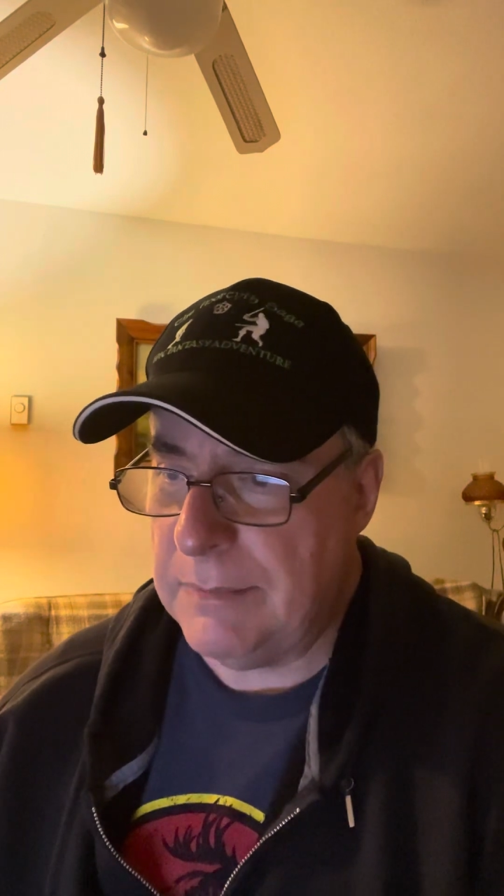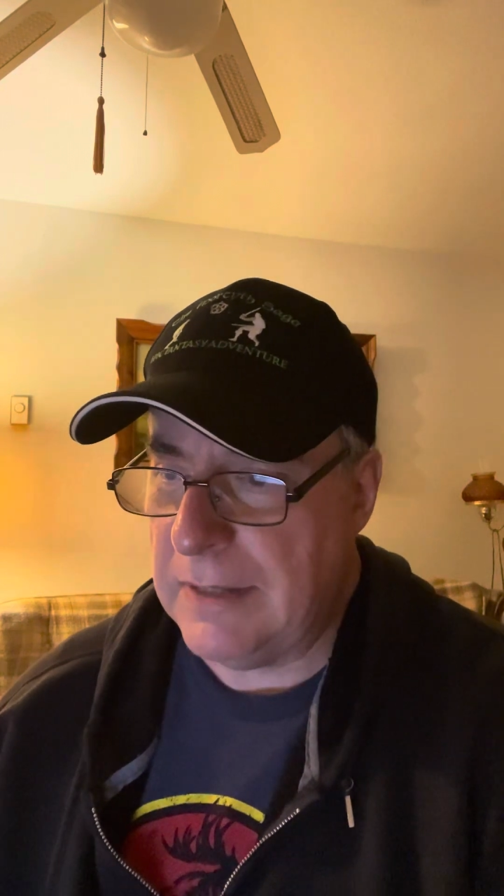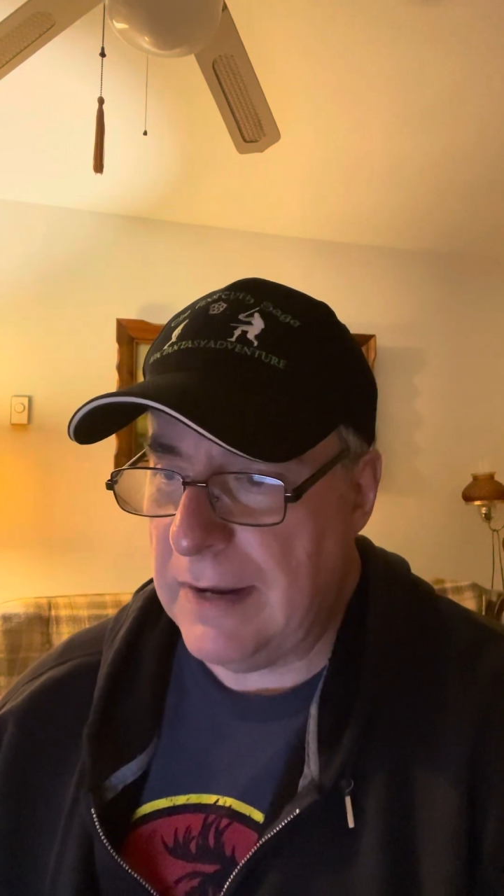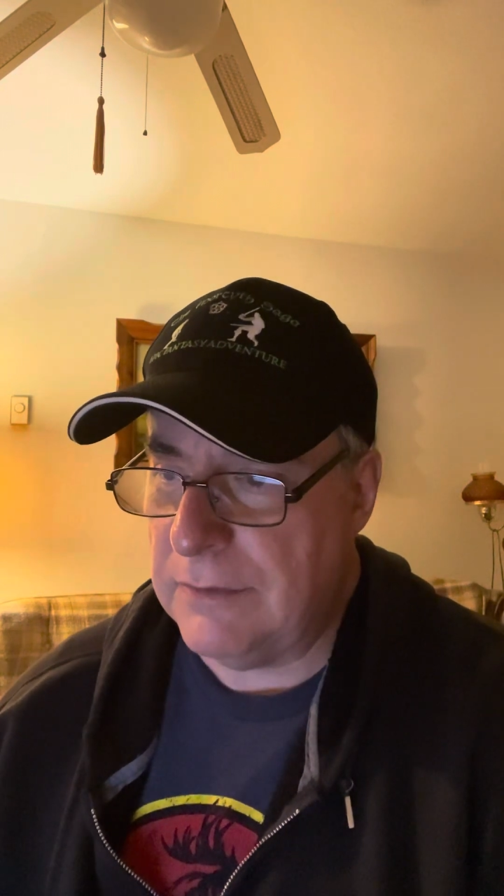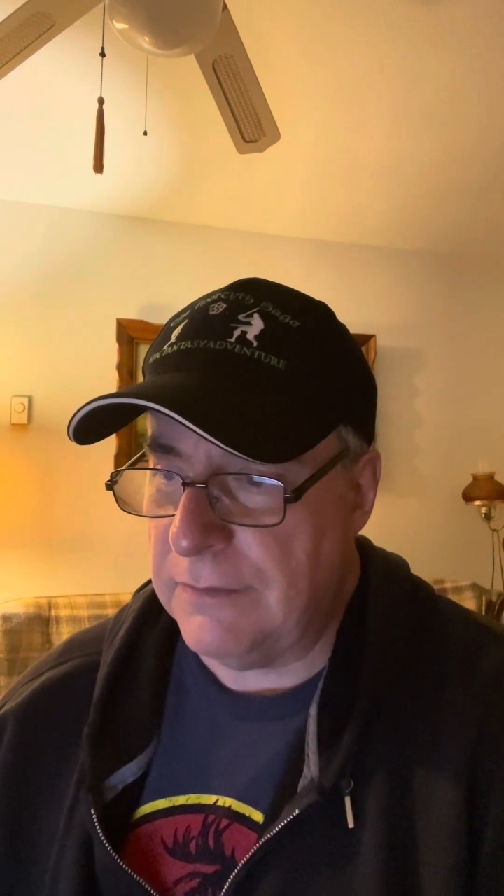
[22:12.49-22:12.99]
and
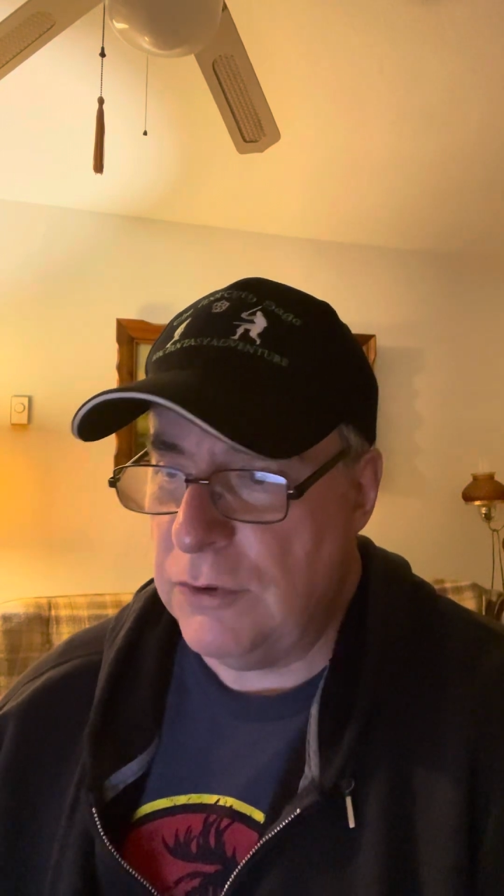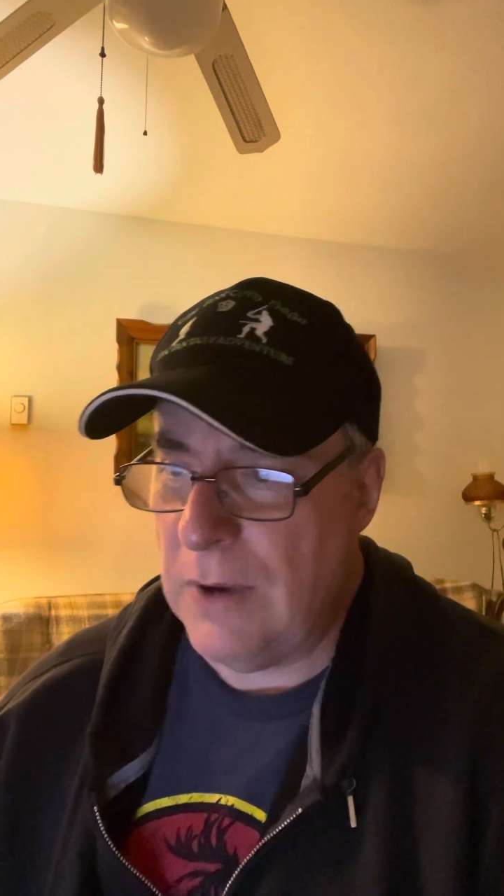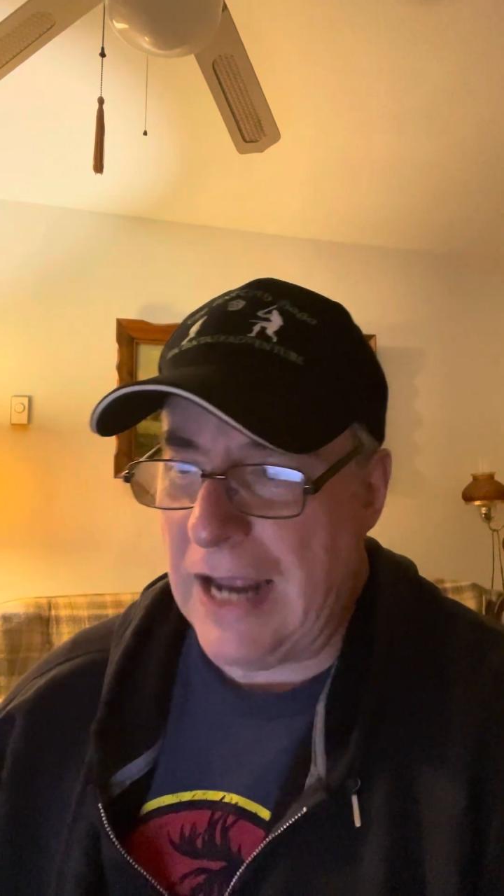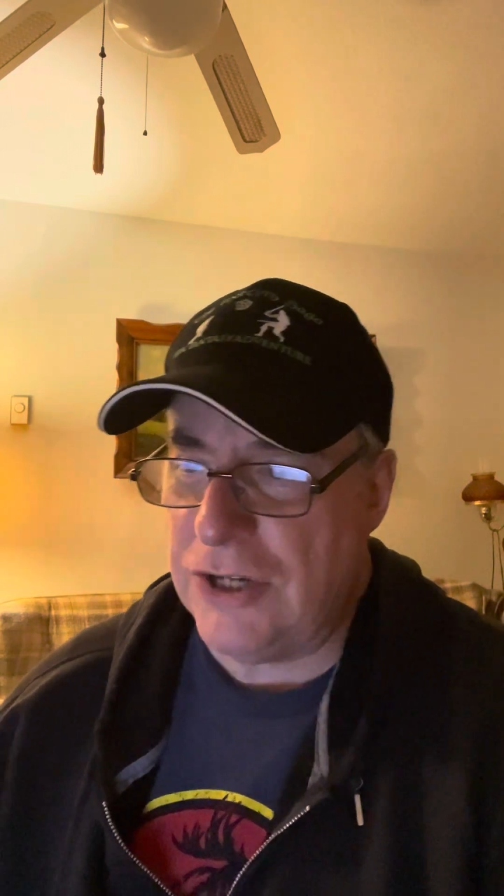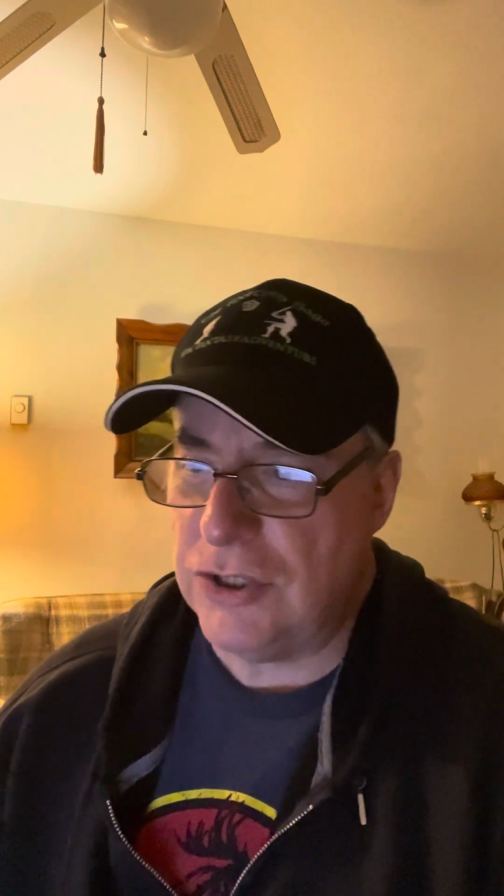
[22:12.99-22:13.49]
after a few
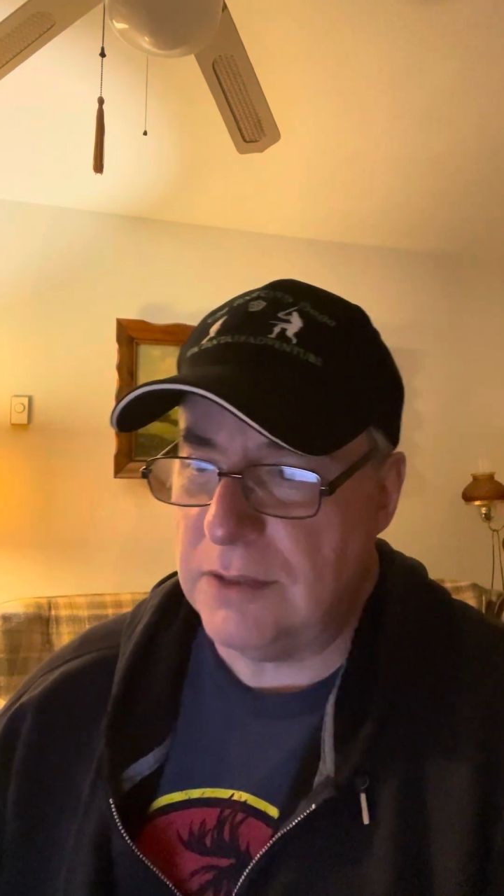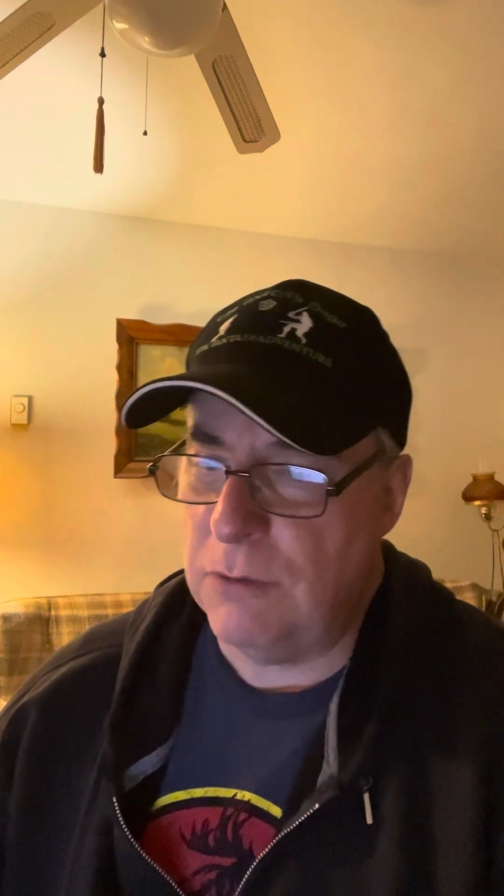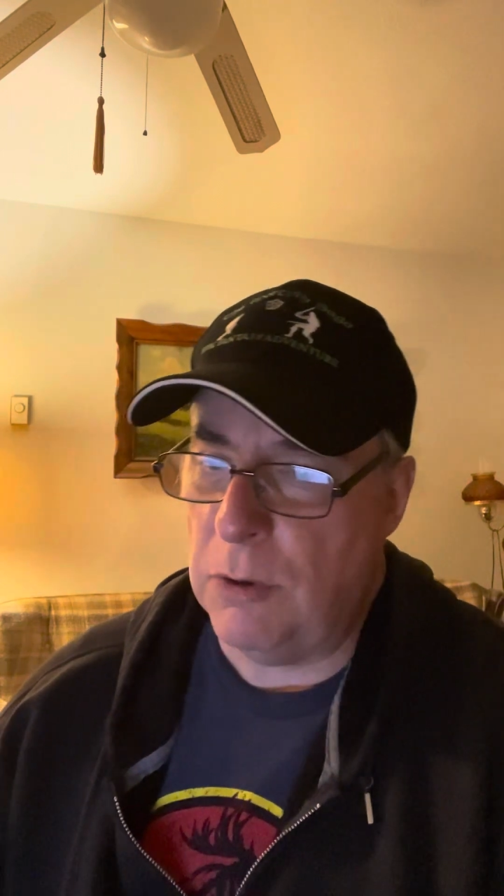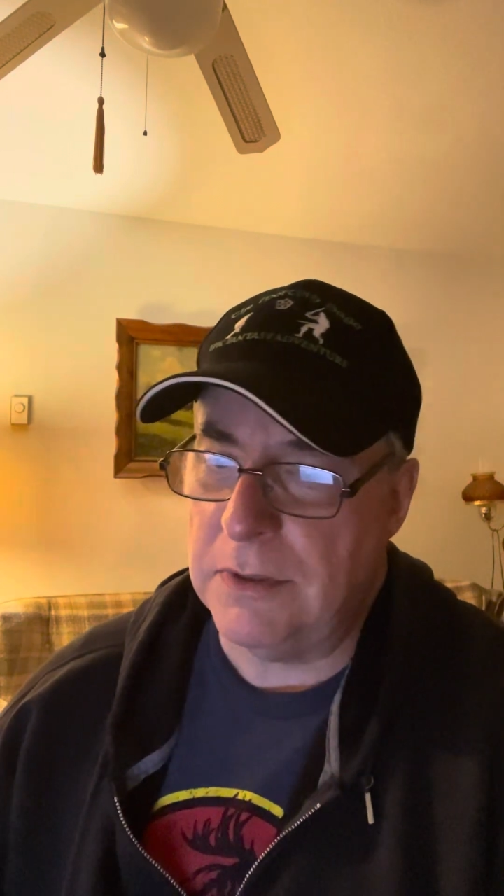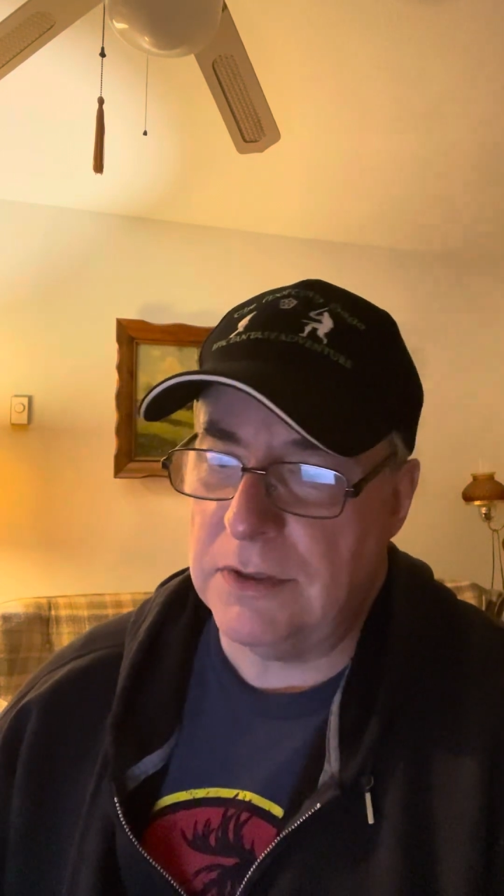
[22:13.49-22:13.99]
anxious
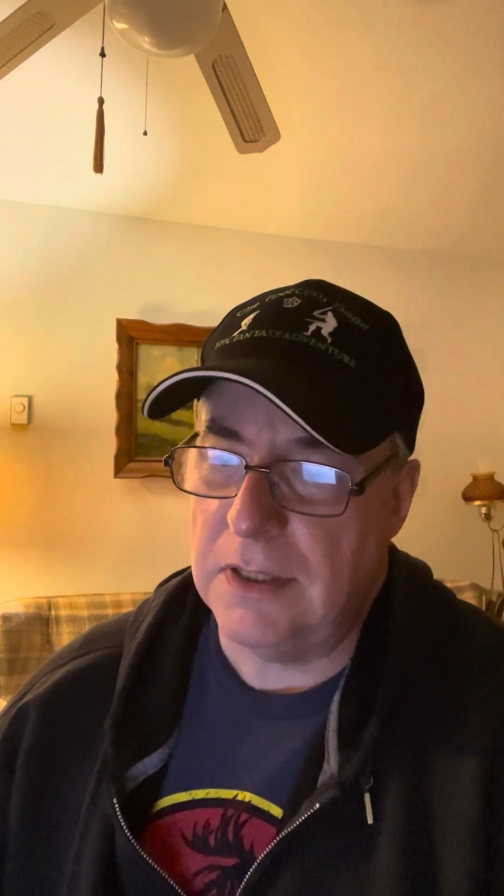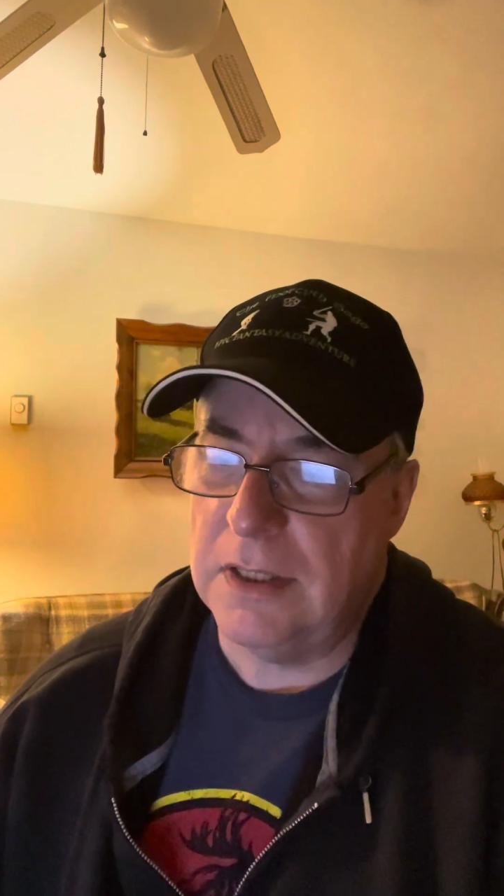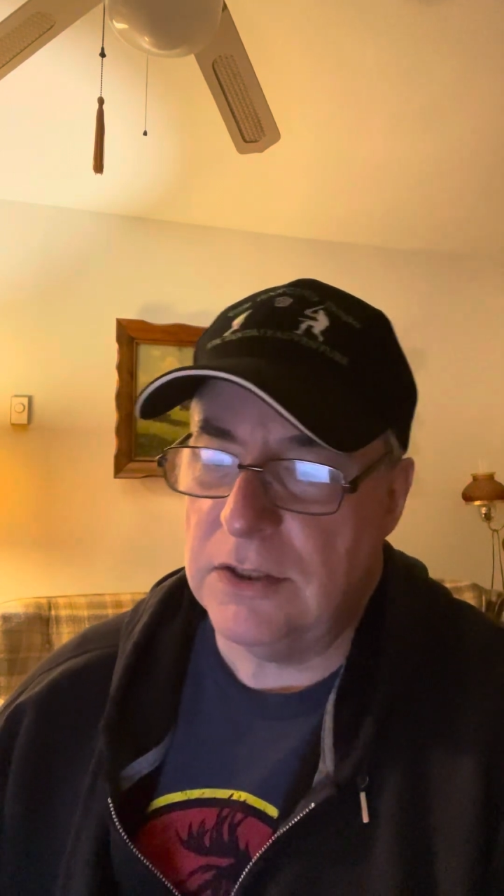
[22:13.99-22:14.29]
moments,